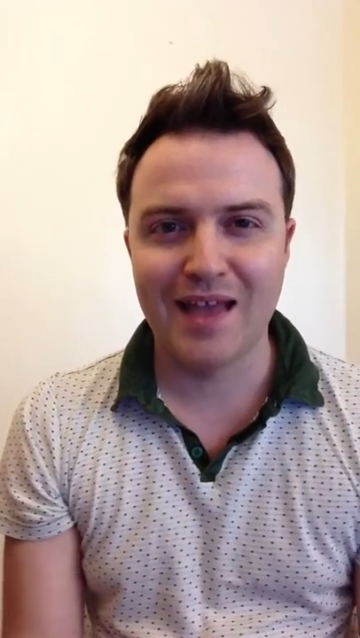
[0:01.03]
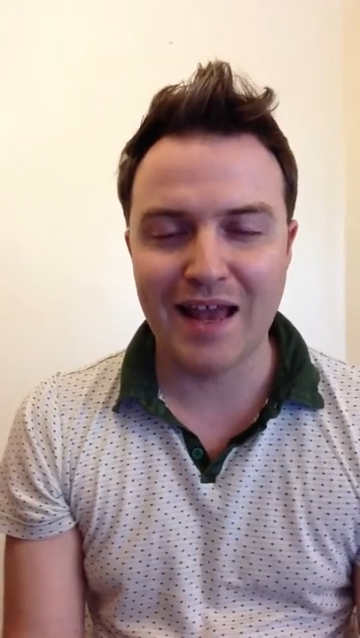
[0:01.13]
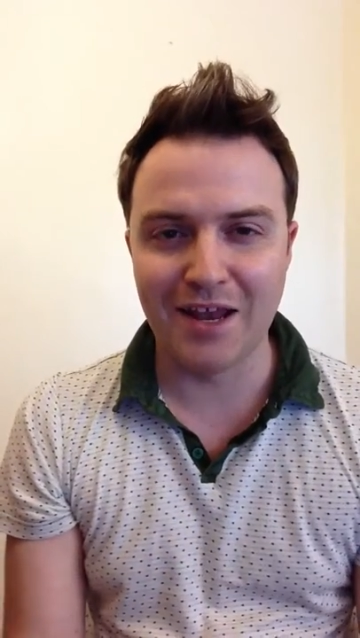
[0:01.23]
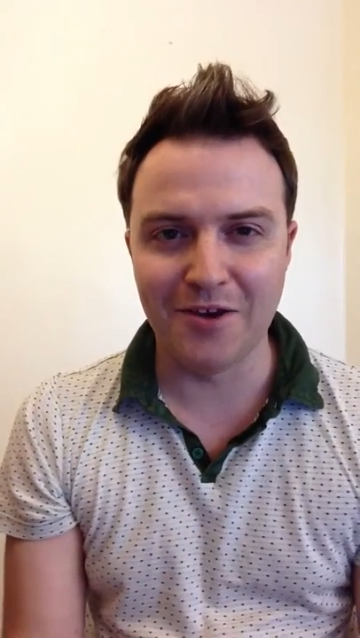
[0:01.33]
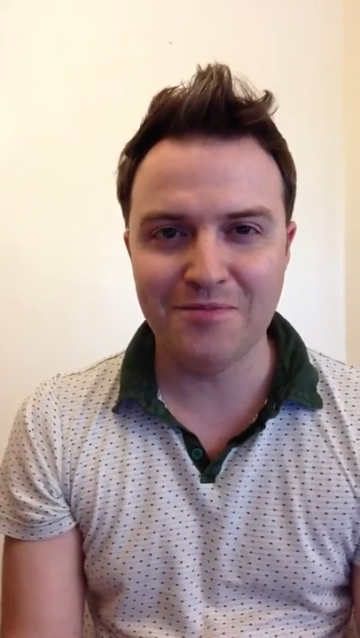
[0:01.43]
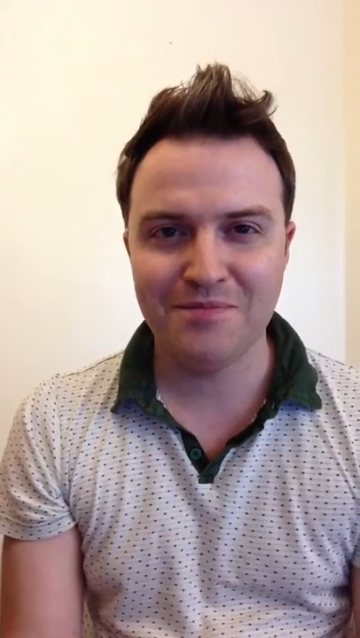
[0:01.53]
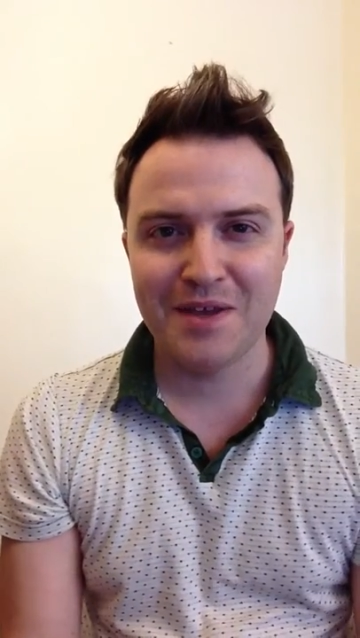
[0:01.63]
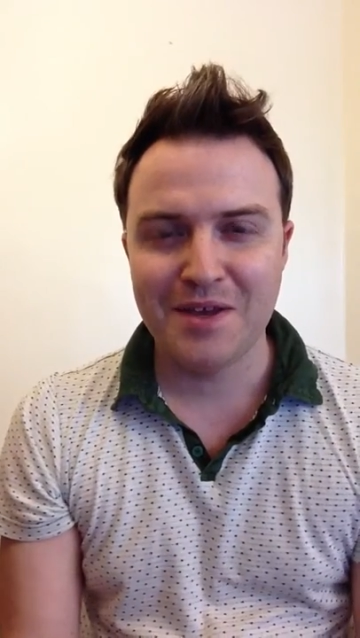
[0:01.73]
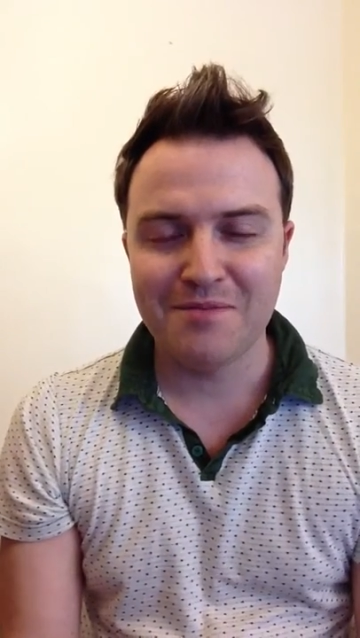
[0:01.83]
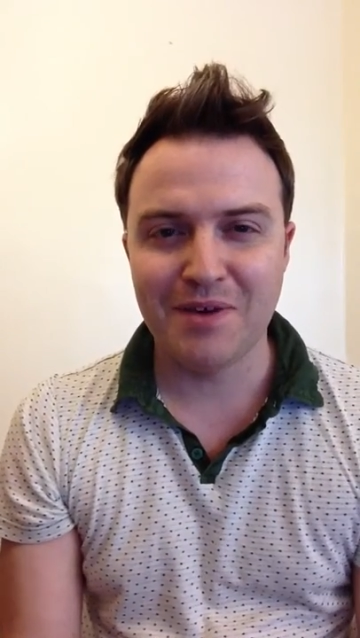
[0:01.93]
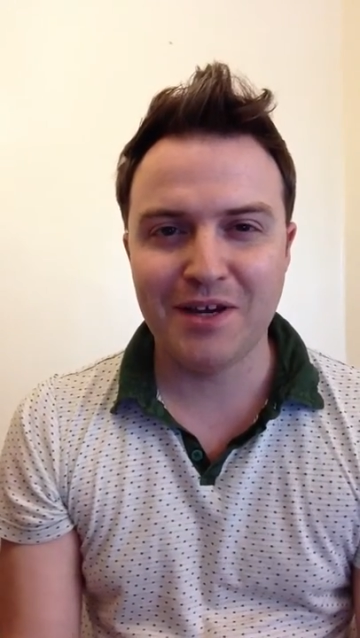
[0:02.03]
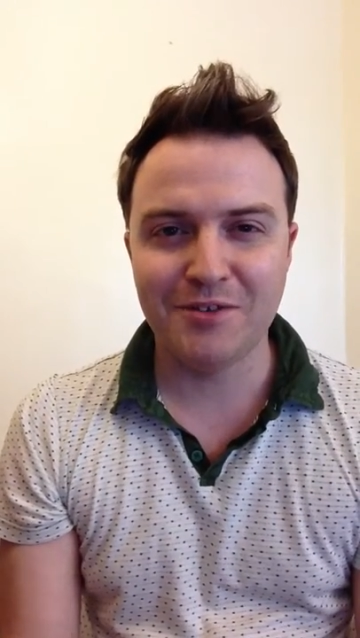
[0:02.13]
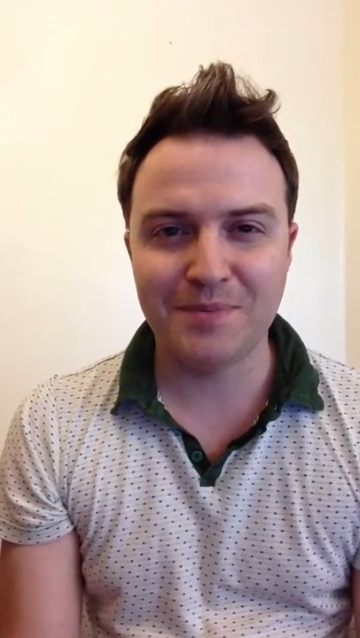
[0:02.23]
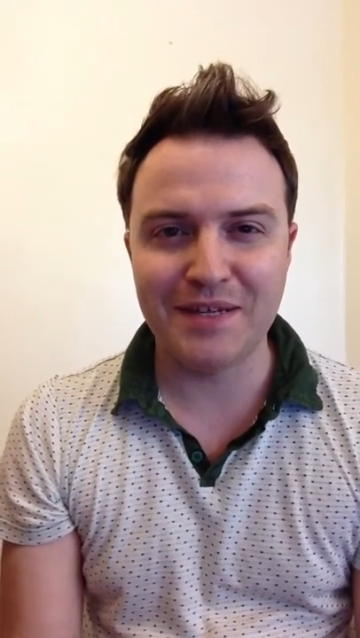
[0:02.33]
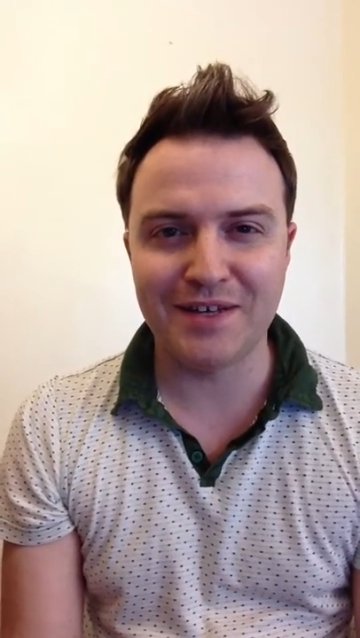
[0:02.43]
Hello, my name
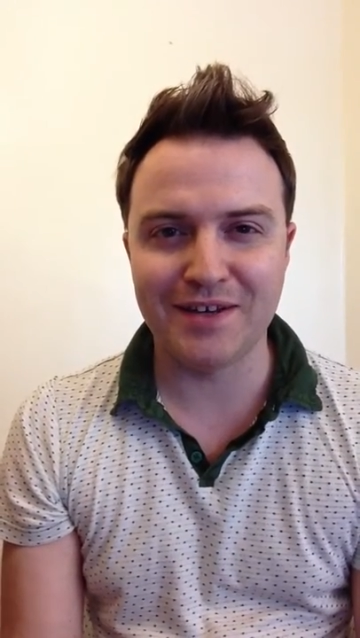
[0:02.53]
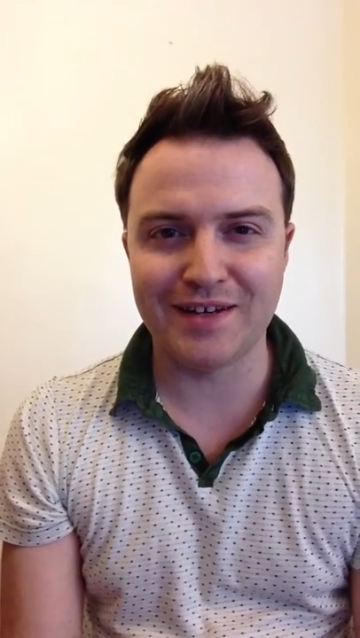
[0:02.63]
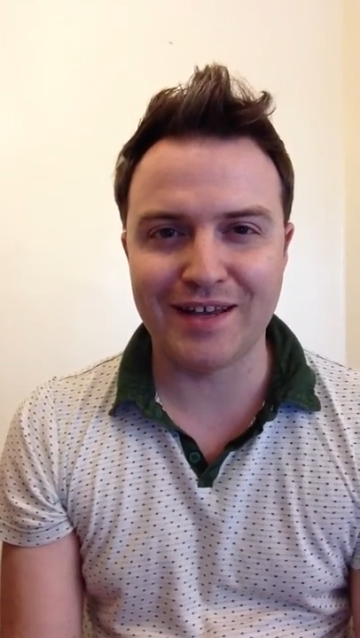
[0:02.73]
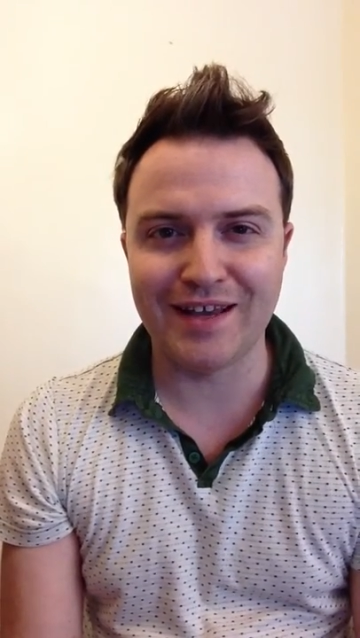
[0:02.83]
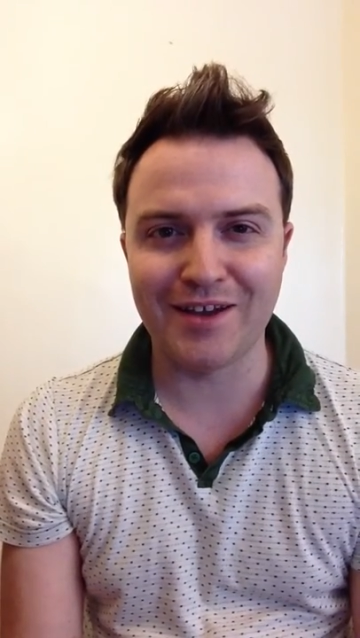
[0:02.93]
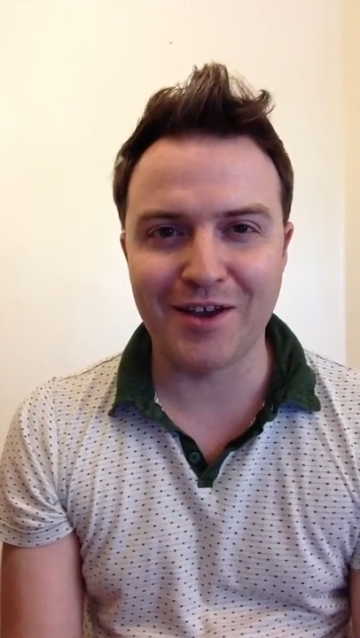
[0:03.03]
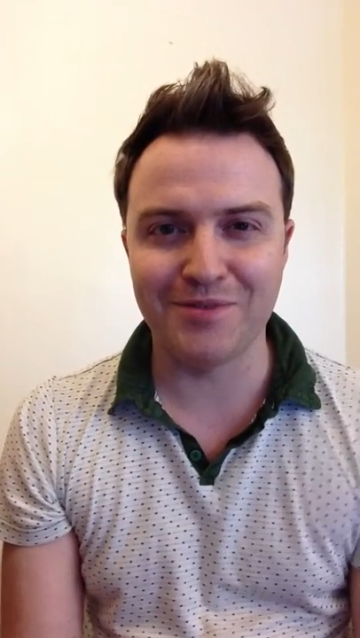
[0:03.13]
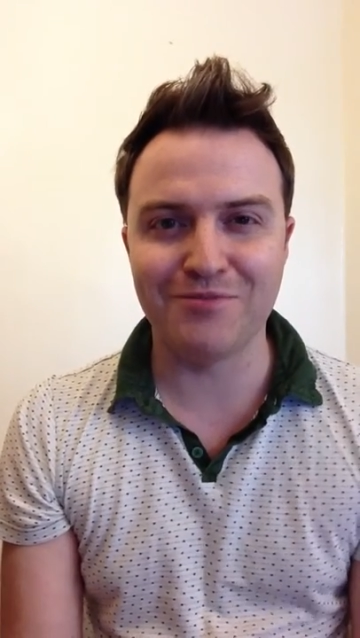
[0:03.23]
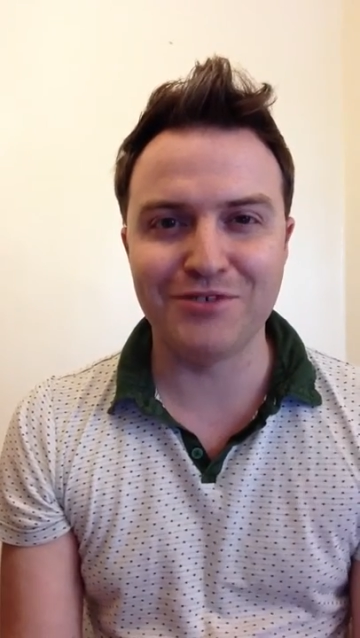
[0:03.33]
is Peter Huntley and I am the